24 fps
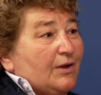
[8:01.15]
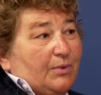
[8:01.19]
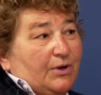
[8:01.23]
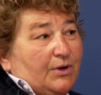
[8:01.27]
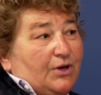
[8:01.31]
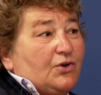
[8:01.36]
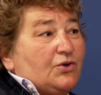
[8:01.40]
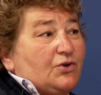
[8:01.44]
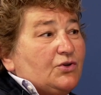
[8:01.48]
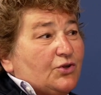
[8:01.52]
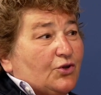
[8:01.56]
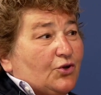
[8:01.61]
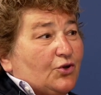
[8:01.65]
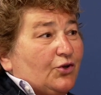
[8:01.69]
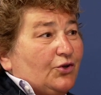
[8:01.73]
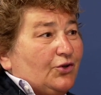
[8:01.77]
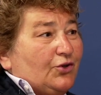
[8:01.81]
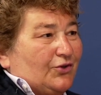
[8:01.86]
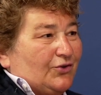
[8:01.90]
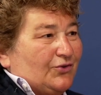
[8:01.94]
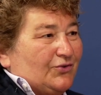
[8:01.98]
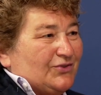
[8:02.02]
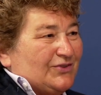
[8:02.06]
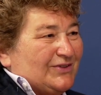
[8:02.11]
the
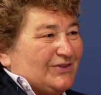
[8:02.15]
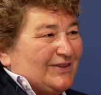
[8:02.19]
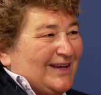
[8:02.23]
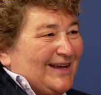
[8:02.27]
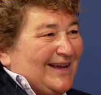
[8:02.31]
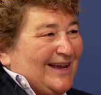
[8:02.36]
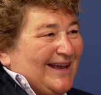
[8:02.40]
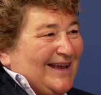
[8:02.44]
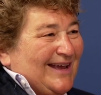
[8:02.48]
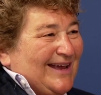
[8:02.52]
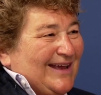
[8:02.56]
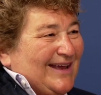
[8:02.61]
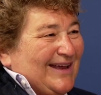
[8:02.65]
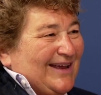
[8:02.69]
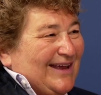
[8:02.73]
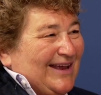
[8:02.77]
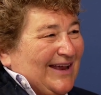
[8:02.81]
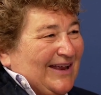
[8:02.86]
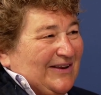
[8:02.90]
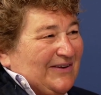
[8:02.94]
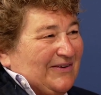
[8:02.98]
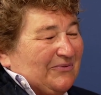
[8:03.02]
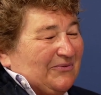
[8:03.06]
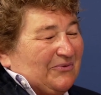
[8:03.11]
good news.
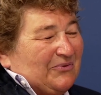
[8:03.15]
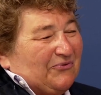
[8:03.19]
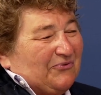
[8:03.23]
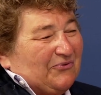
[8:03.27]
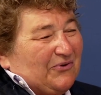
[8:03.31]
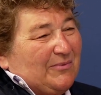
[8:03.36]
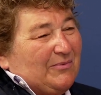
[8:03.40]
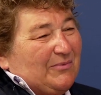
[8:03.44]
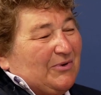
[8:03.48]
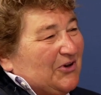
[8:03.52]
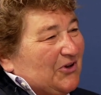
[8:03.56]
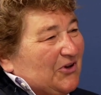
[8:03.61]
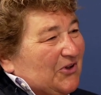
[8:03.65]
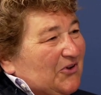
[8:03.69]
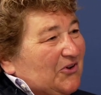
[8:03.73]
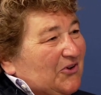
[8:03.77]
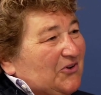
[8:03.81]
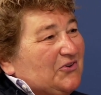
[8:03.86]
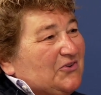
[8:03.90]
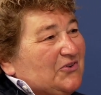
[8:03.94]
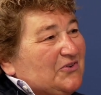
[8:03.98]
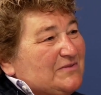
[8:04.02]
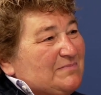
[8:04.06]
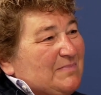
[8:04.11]
And we'll frame it in a
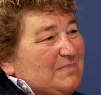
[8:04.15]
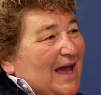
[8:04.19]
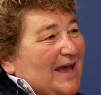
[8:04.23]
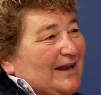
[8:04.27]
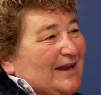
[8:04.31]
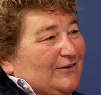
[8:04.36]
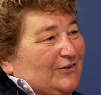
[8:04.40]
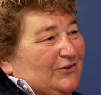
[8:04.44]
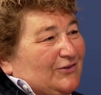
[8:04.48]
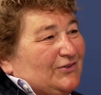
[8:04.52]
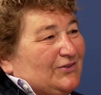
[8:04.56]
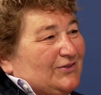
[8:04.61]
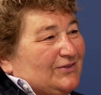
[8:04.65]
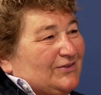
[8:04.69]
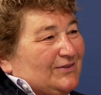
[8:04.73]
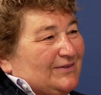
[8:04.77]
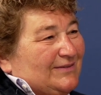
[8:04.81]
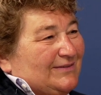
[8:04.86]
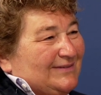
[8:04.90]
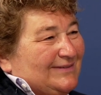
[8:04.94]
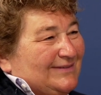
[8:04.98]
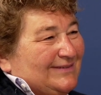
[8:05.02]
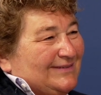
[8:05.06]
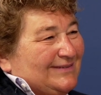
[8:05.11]
good news, bad news
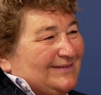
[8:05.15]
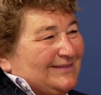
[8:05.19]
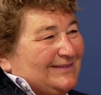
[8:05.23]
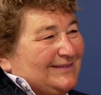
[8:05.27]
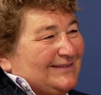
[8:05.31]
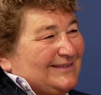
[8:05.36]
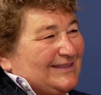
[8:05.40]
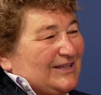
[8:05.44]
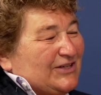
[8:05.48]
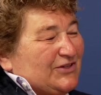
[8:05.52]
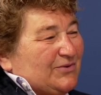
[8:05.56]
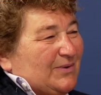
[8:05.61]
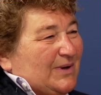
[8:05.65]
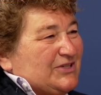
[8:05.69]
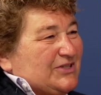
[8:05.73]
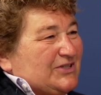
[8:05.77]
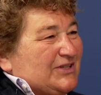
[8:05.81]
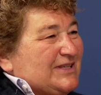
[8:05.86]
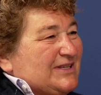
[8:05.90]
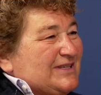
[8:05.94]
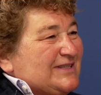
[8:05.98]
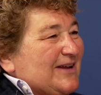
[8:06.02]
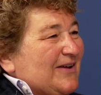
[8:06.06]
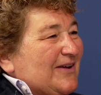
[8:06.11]

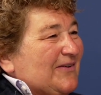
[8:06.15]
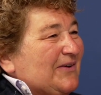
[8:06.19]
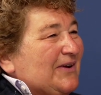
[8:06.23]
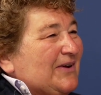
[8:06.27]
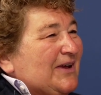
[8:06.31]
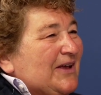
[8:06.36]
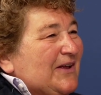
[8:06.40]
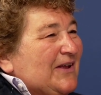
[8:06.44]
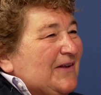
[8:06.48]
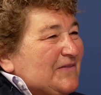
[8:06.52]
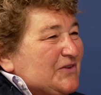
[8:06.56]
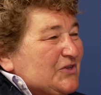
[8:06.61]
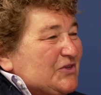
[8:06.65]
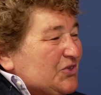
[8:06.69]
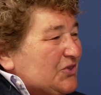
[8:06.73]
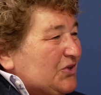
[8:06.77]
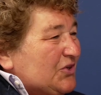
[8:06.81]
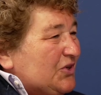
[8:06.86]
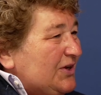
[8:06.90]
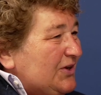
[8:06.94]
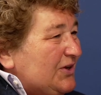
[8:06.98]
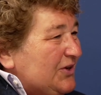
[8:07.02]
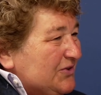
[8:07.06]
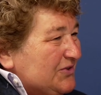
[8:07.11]
situation. So the
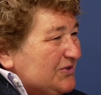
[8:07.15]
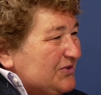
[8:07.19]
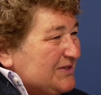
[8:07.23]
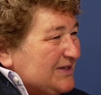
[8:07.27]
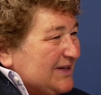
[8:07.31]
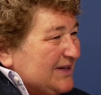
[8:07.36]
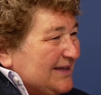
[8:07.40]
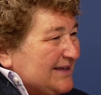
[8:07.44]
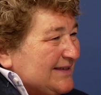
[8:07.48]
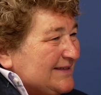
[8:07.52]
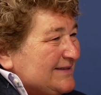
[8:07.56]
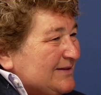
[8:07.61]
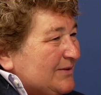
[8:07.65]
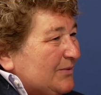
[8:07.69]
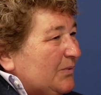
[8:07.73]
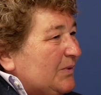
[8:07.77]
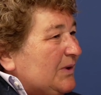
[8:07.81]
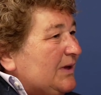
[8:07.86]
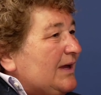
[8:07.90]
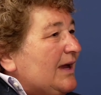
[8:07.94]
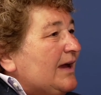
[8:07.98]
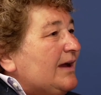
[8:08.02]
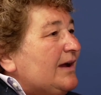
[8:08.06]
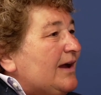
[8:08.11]
good news is
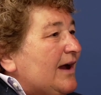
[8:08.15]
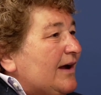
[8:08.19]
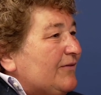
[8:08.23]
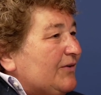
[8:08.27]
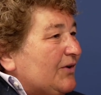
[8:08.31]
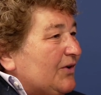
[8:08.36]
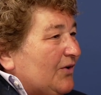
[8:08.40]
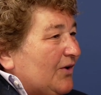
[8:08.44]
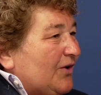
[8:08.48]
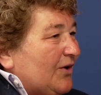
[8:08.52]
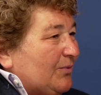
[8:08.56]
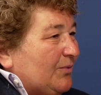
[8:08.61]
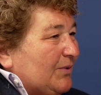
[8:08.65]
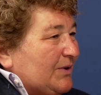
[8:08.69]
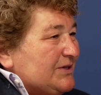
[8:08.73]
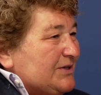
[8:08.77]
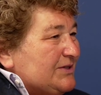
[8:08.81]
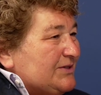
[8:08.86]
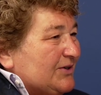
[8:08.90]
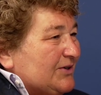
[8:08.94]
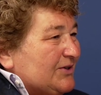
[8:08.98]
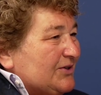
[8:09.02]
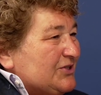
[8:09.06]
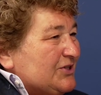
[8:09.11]
we uncovered in our
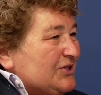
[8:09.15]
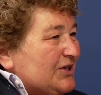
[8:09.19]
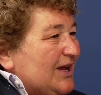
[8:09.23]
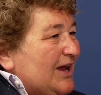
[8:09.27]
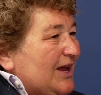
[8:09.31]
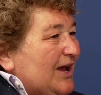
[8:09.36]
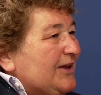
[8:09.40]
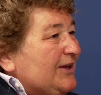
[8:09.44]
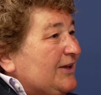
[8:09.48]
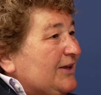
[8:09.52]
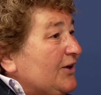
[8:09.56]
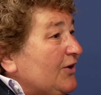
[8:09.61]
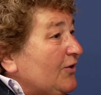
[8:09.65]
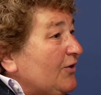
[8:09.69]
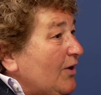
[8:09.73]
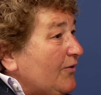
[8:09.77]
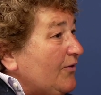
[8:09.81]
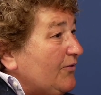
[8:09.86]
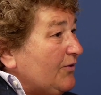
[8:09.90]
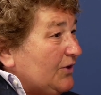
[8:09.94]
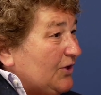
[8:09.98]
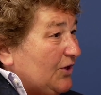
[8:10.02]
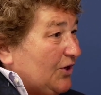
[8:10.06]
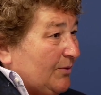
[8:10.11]
research year
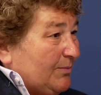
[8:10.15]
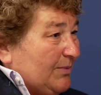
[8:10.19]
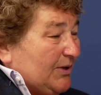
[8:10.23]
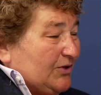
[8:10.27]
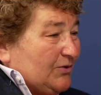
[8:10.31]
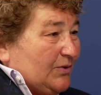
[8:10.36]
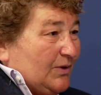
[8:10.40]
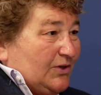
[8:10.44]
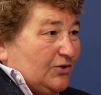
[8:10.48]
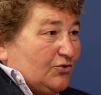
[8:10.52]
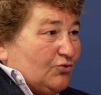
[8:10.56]
over year between